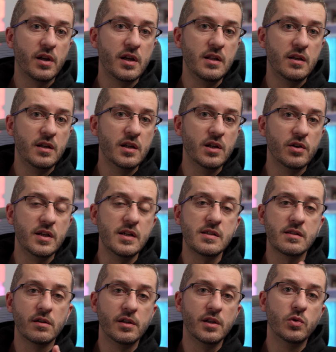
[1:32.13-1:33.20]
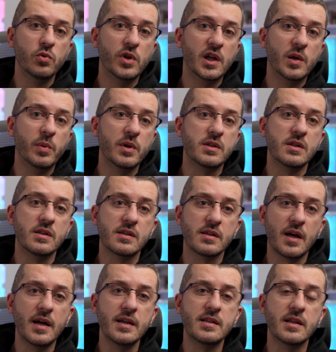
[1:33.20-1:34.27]
kit here is 32GB in
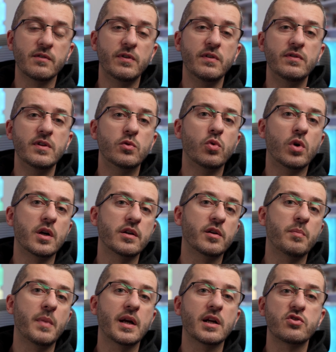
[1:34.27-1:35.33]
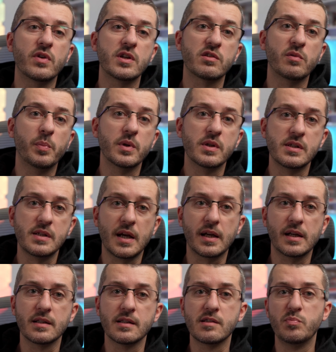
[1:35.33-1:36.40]
size and 5200 MB transfer per
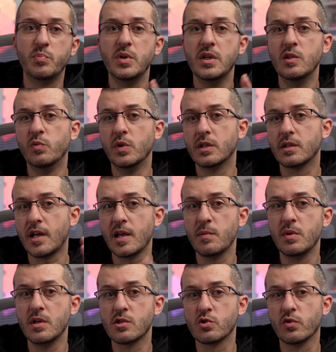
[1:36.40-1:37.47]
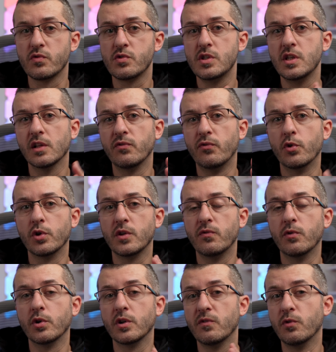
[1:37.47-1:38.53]
second speed with timings of CL40,
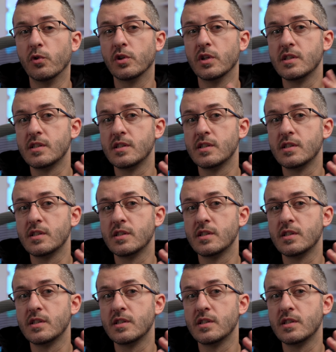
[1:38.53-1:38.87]
40, 40,